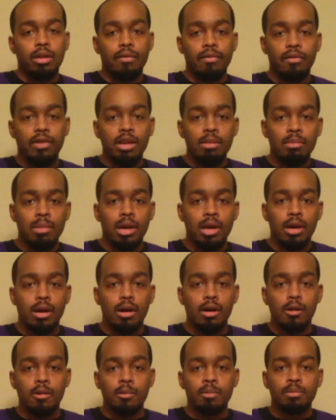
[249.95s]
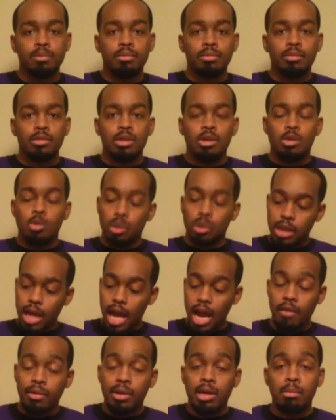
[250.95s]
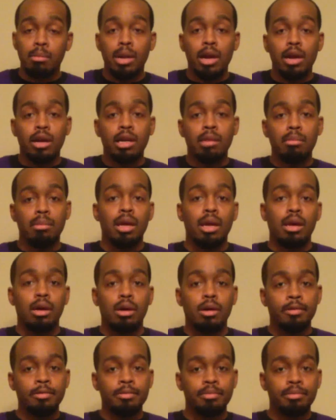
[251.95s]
female with the African American male.